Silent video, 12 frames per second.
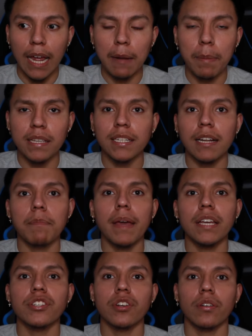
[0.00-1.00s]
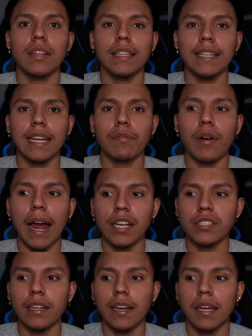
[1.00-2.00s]
and basically make sure that they never
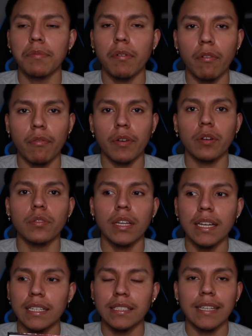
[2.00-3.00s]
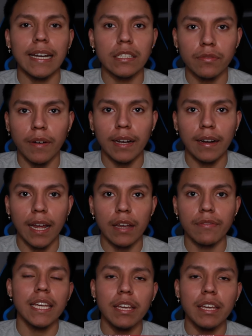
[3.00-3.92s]
actually live a fulfilled, satisfied life.